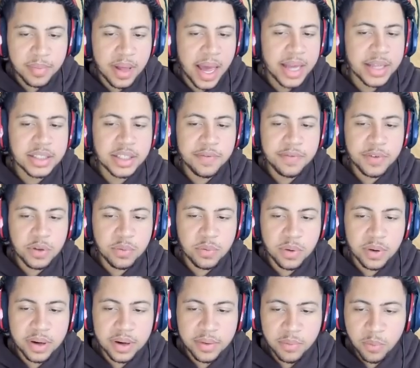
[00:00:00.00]
as if
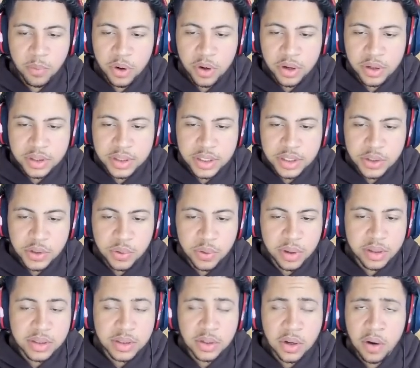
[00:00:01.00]
you were to do
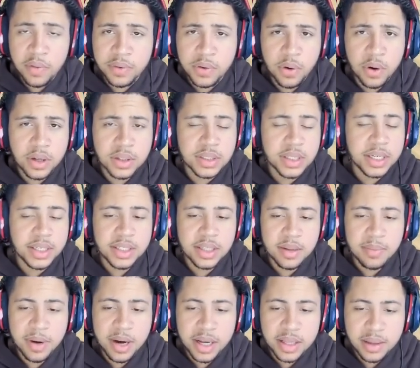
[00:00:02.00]
a soft cross into
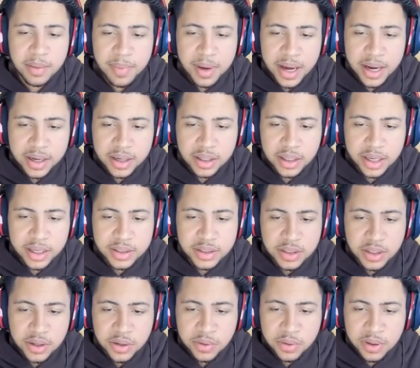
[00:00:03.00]
the behind the back, like
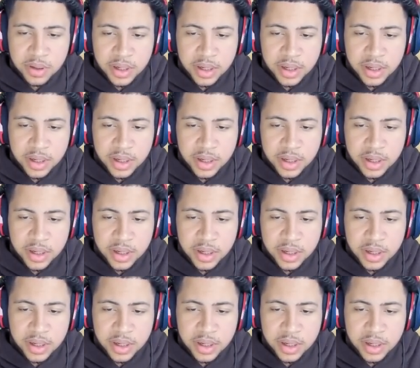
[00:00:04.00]
so.